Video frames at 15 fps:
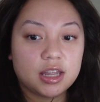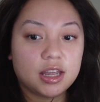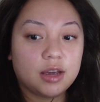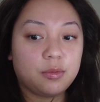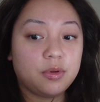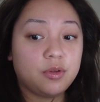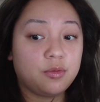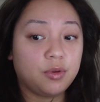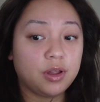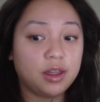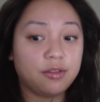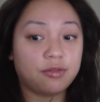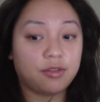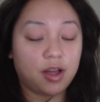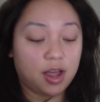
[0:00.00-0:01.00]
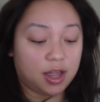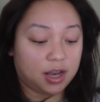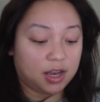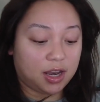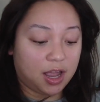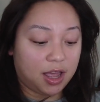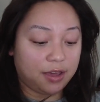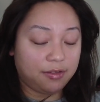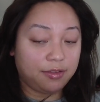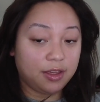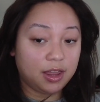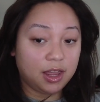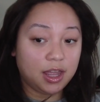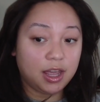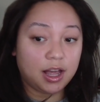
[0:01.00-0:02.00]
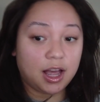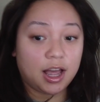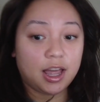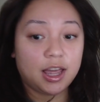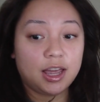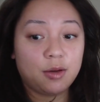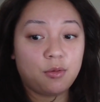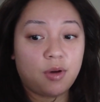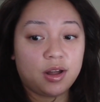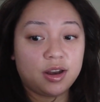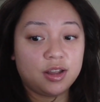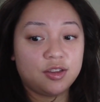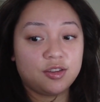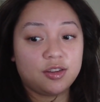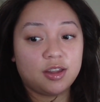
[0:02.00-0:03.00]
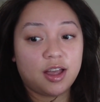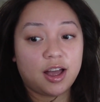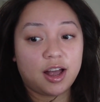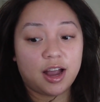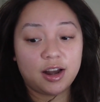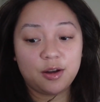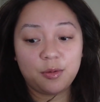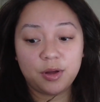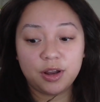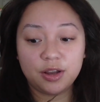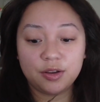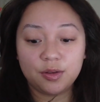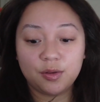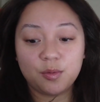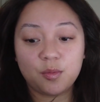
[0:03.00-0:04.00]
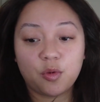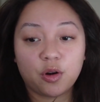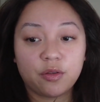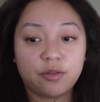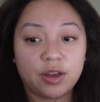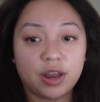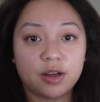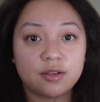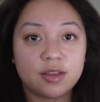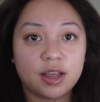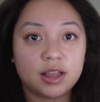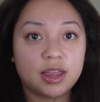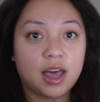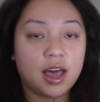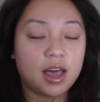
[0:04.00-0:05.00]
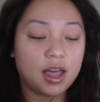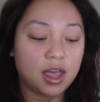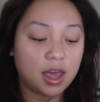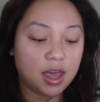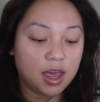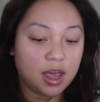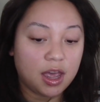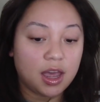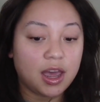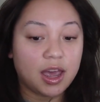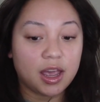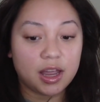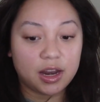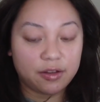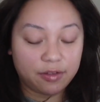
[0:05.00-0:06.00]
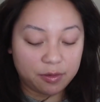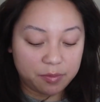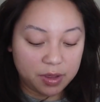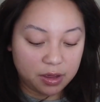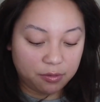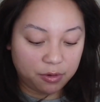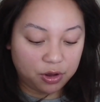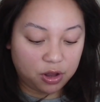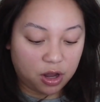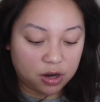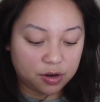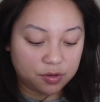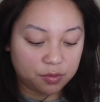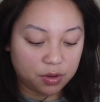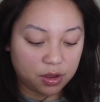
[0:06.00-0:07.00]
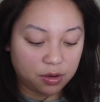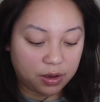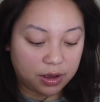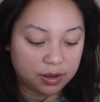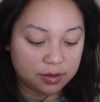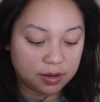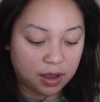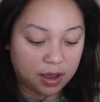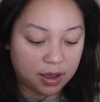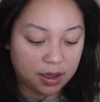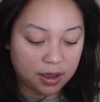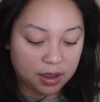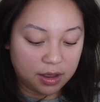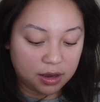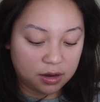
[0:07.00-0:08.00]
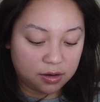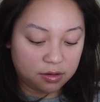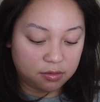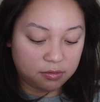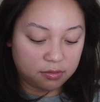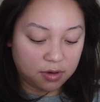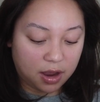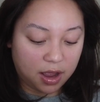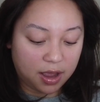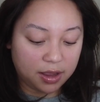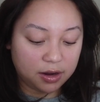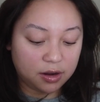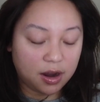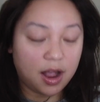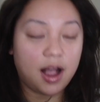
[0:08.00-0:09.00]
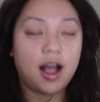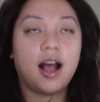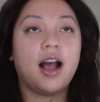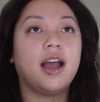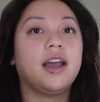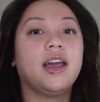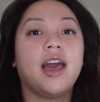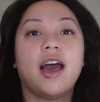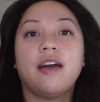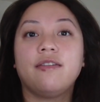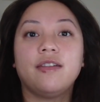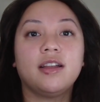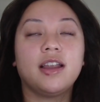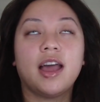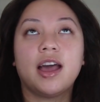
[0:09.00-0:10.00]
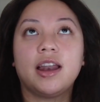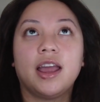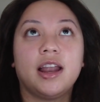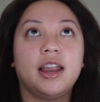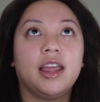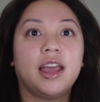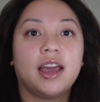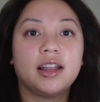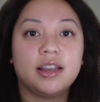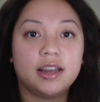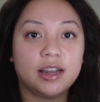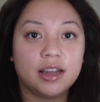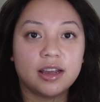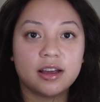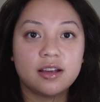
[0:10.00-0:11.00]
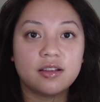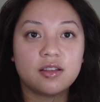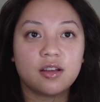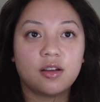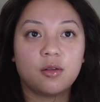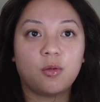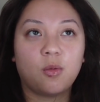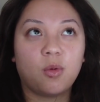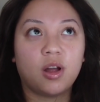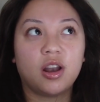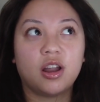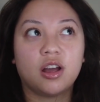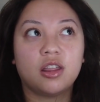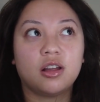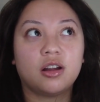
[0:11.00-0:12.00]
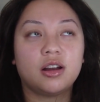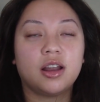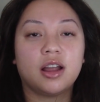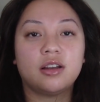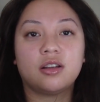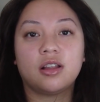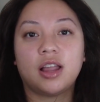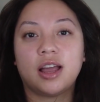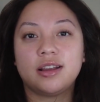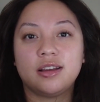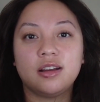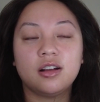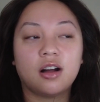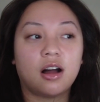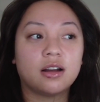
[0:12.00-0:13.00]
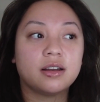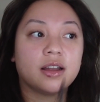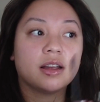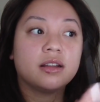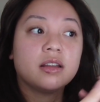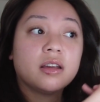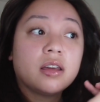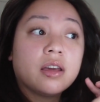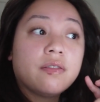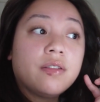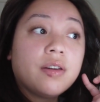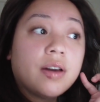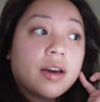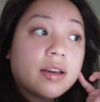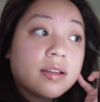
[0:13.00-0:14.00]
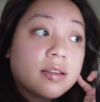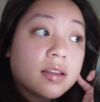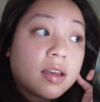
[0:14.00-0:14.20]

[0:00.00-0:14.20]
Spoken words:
was really fun. I feel like I kind of want to do more videos like that. And if I'm being real honest with you guys, I haven't had any ideas on what other dental hygiene content to give you guys.